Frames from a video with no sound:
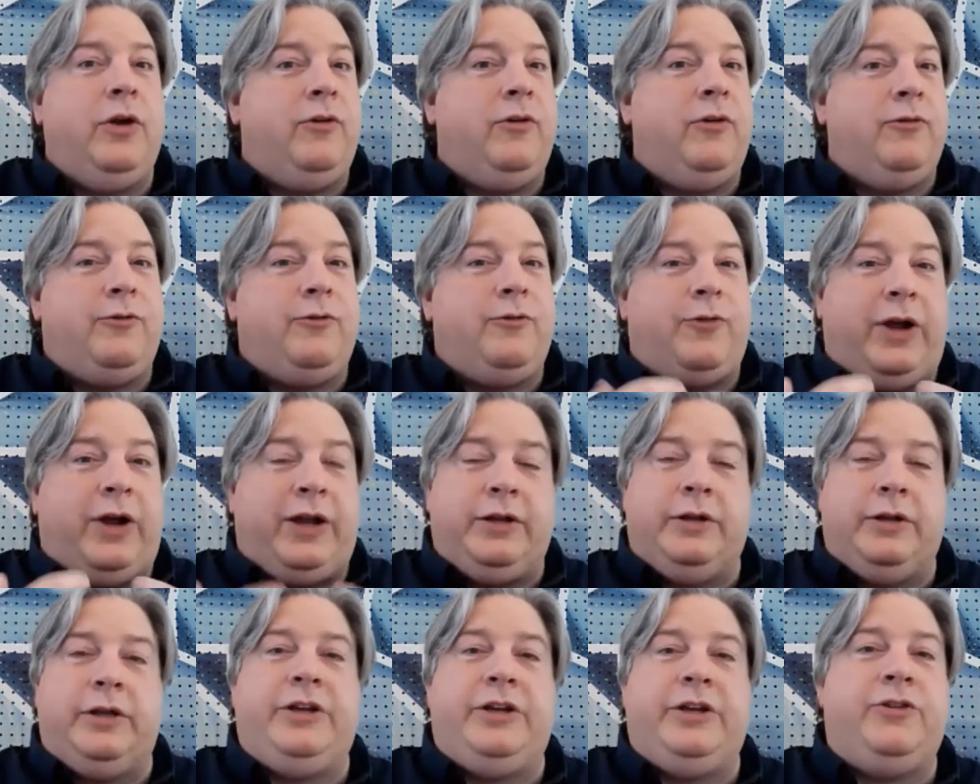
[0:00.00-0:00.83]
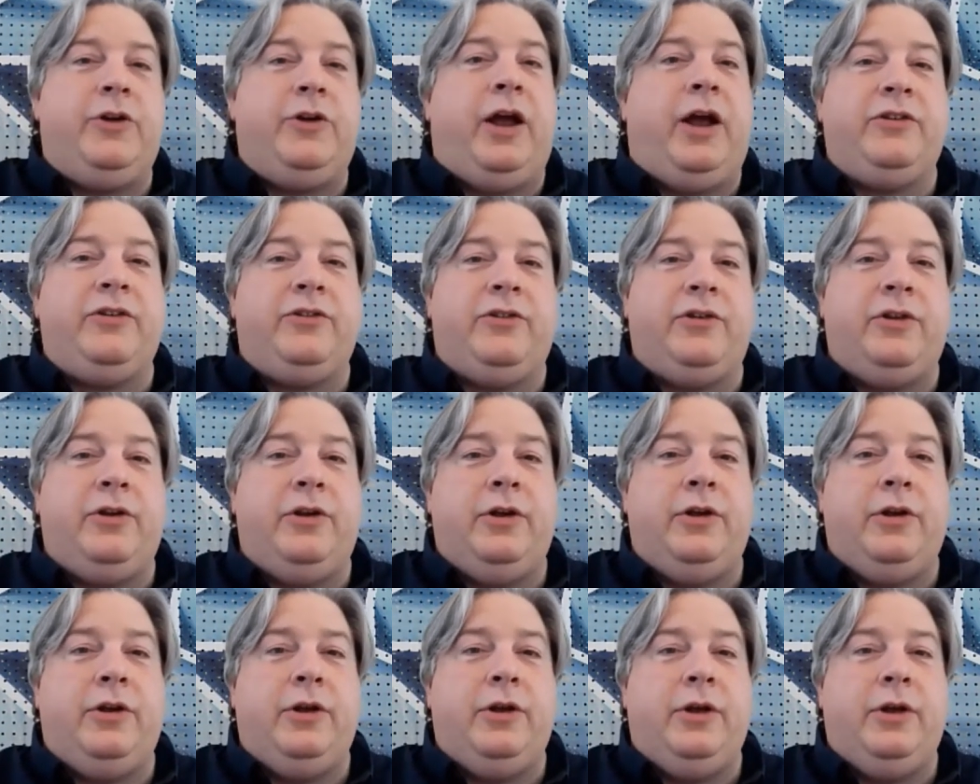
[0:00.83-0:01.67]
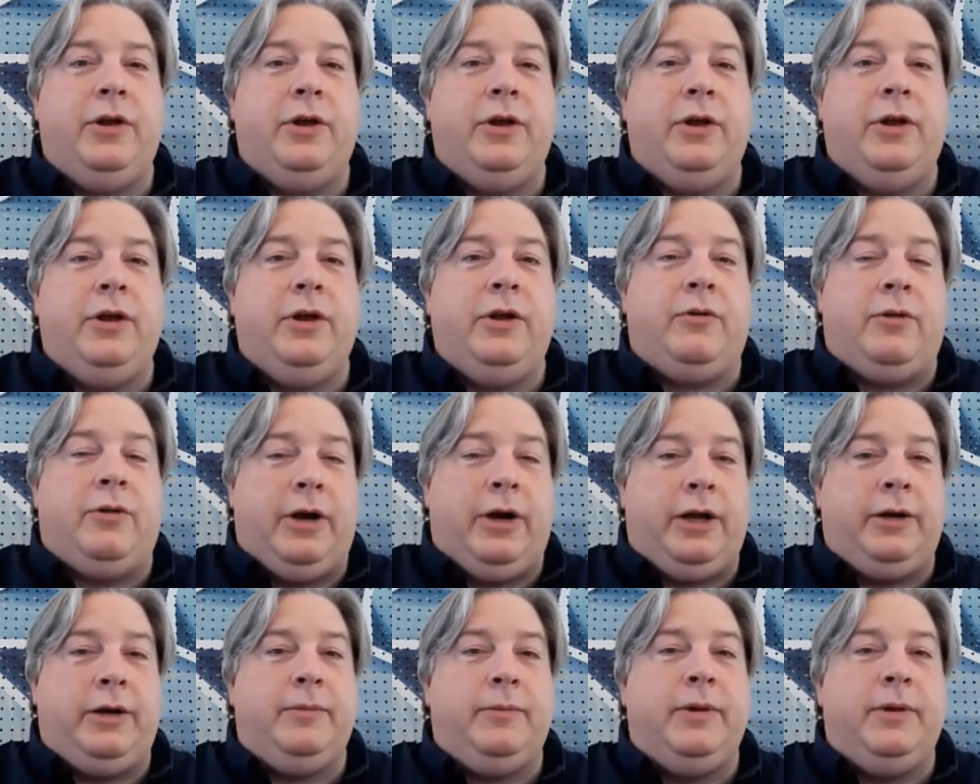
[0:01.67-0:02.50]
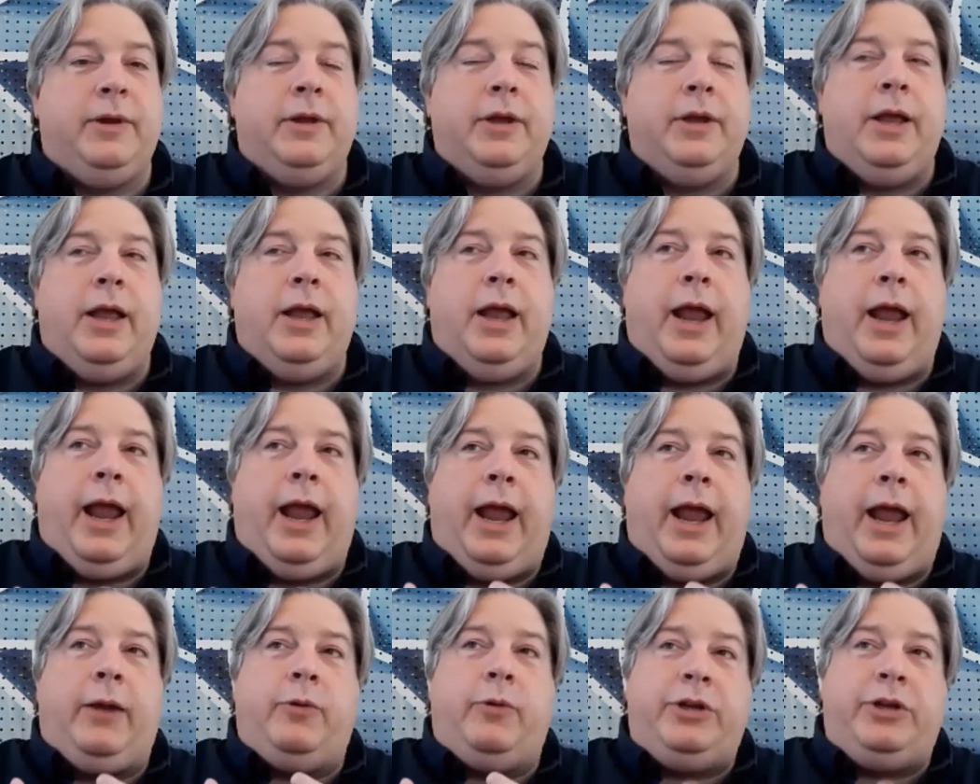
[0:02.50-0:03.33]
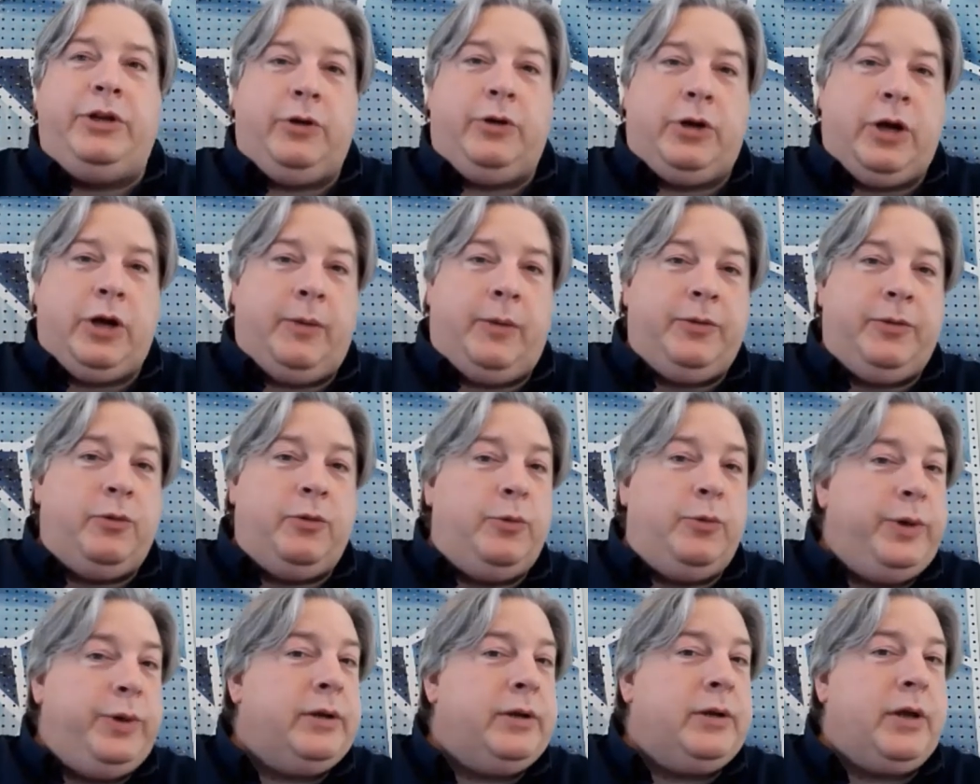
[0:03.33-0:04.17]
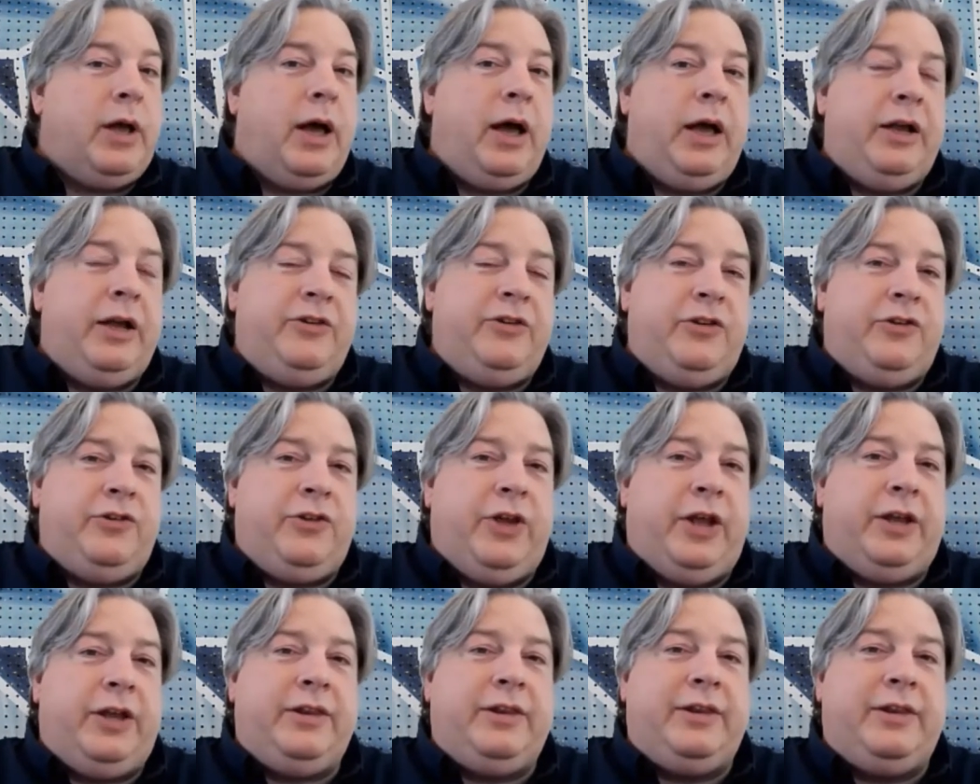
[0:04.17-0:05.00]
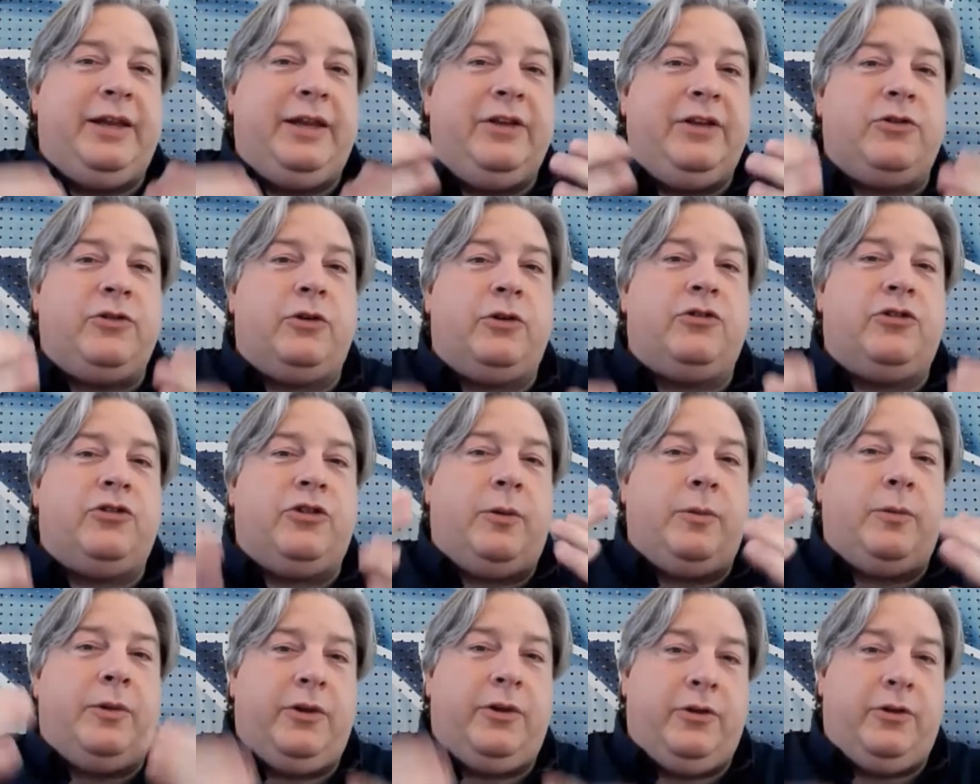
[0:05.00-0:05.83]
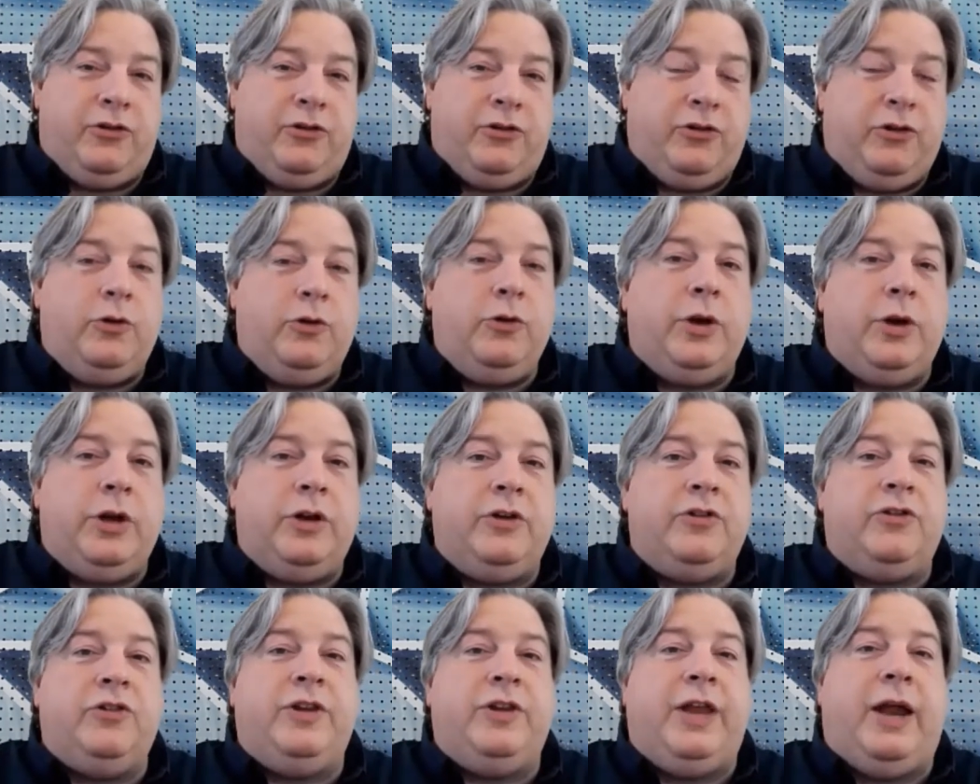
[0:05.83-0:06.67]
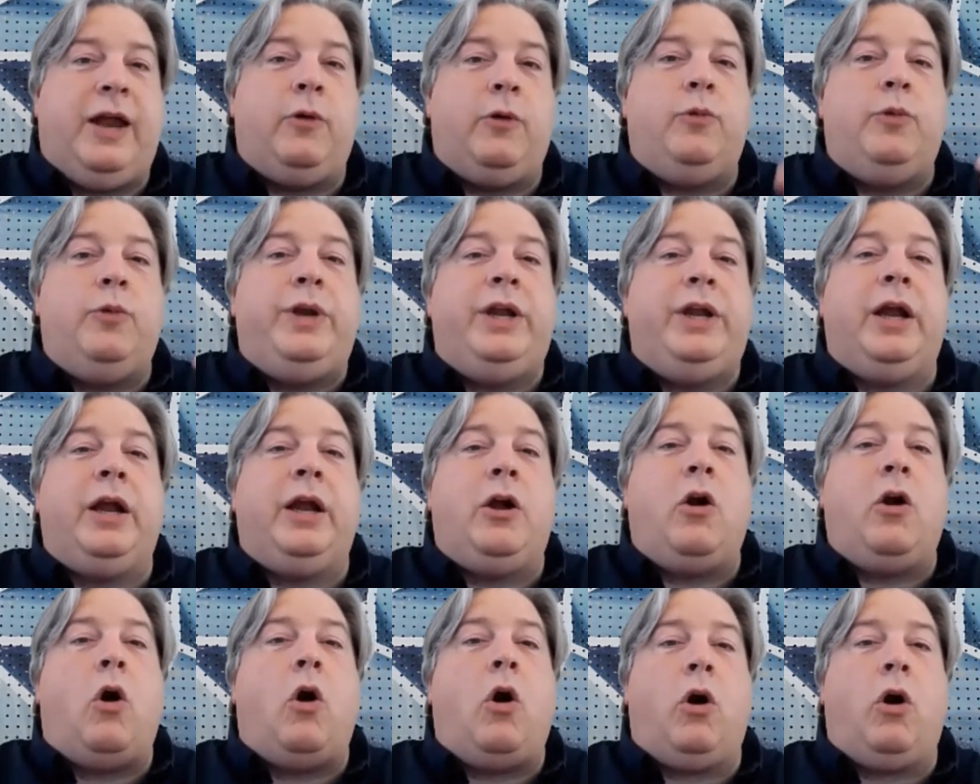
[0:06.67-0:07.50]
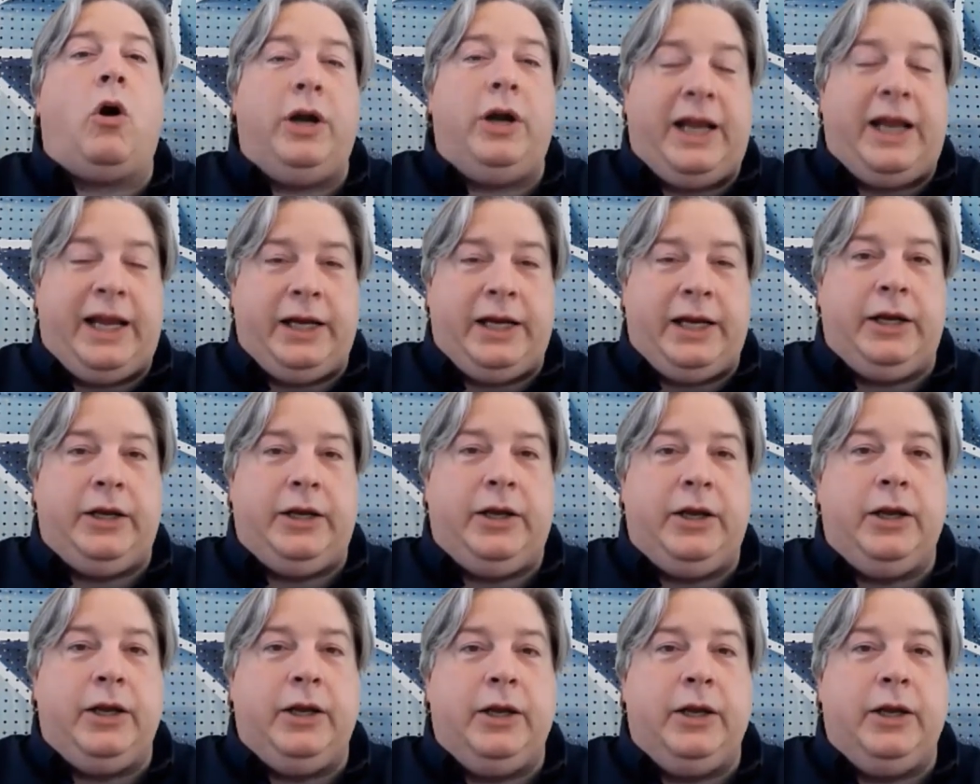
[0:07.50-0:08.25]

finely dressed, right? And what you come to realize is that these are some of the students that reincarnated